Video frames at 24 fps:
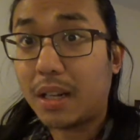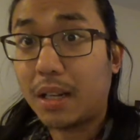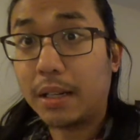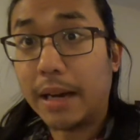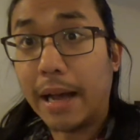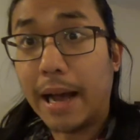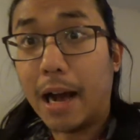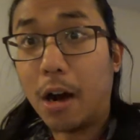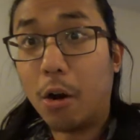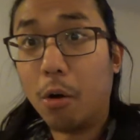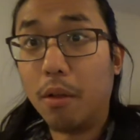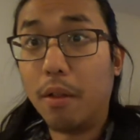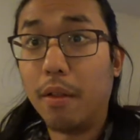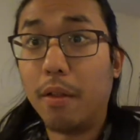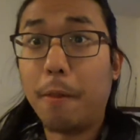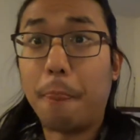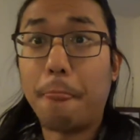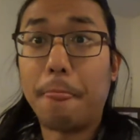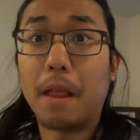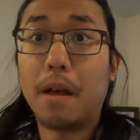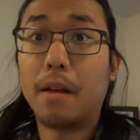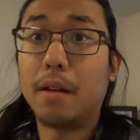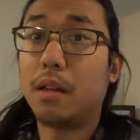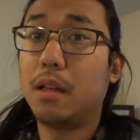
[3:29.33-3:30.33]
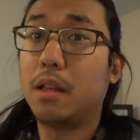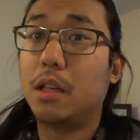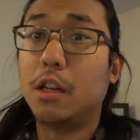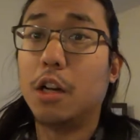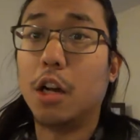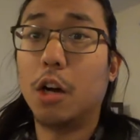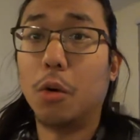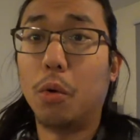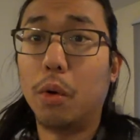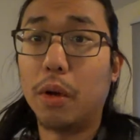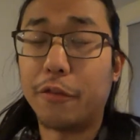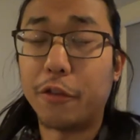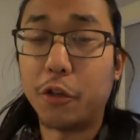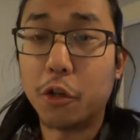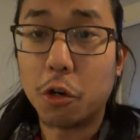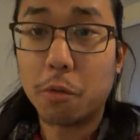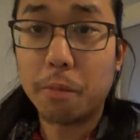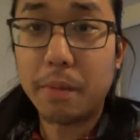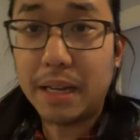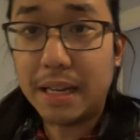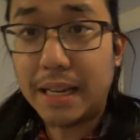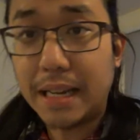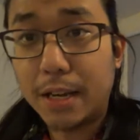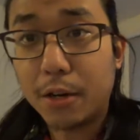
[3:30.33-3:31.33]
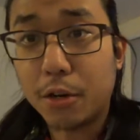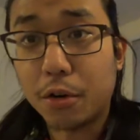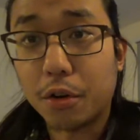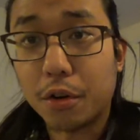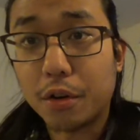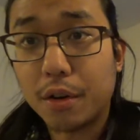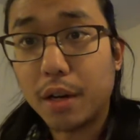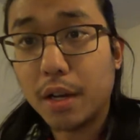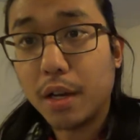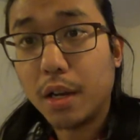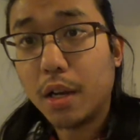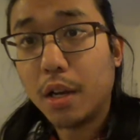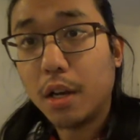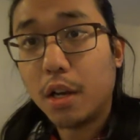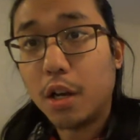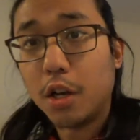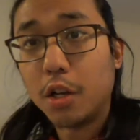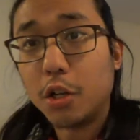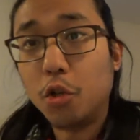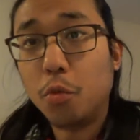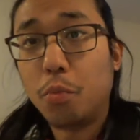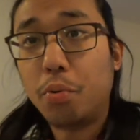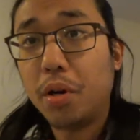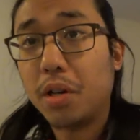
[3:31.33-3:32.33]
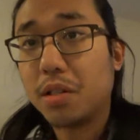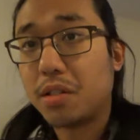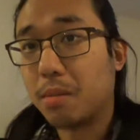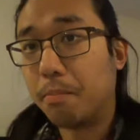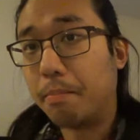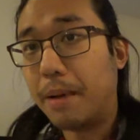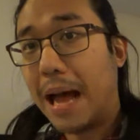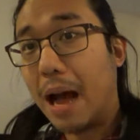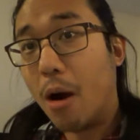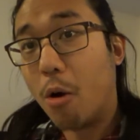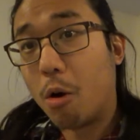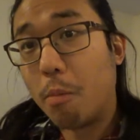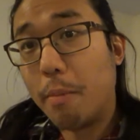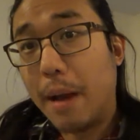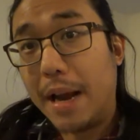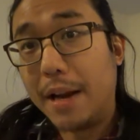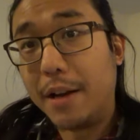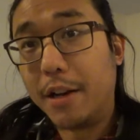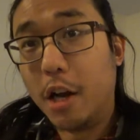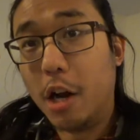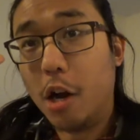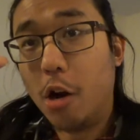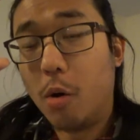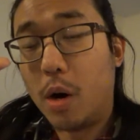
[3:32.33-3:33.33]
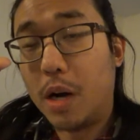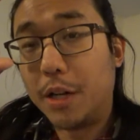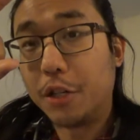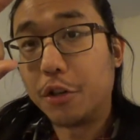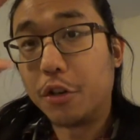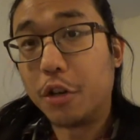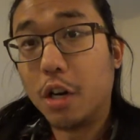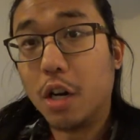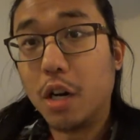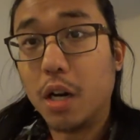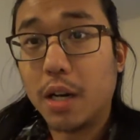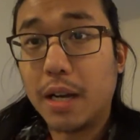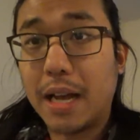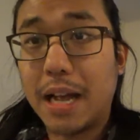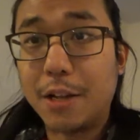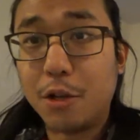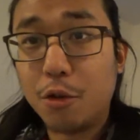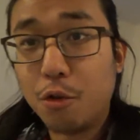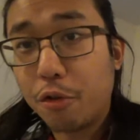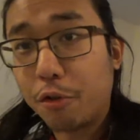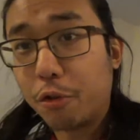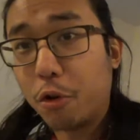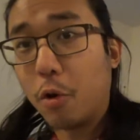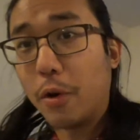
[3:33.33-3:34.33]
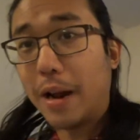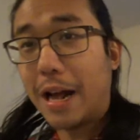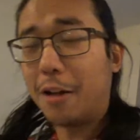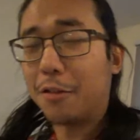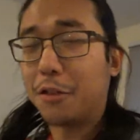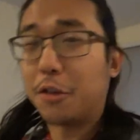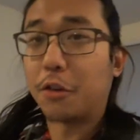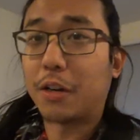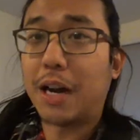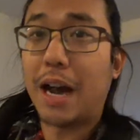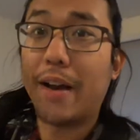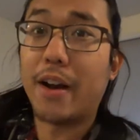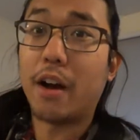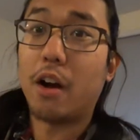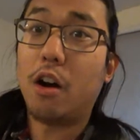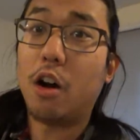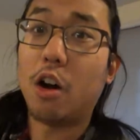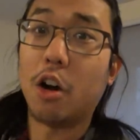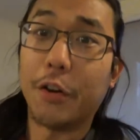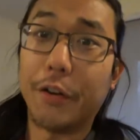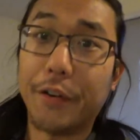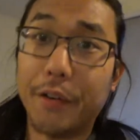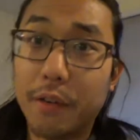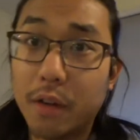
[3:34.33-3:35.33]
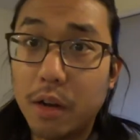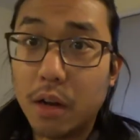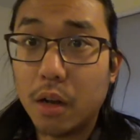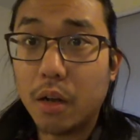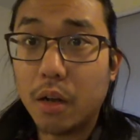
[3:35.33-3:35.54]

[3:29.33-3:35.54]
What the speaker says: Now, you know, if you're a beginner, you put some PowerBait dough on your hook and you throw it out there kind of hard,